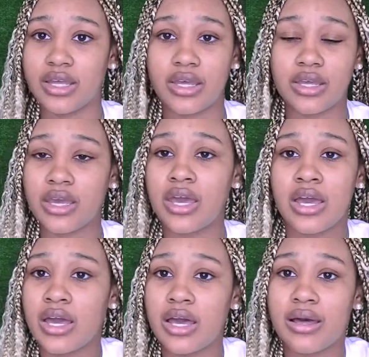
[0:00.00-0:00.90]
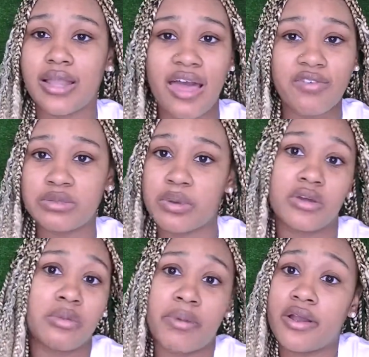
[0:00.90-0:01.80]
Like, life is bigger
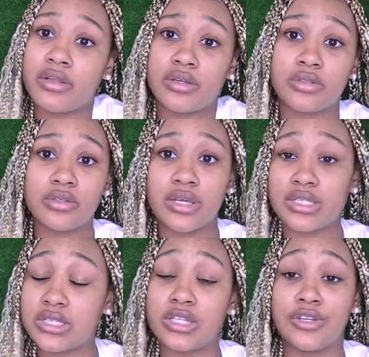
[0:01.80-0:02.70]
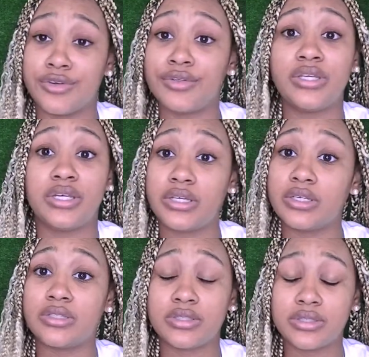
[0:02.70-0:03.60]
than Maryland, because it literally
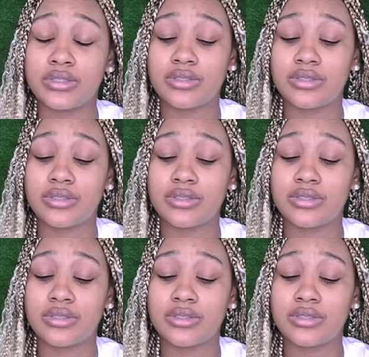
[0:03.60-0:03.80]
is.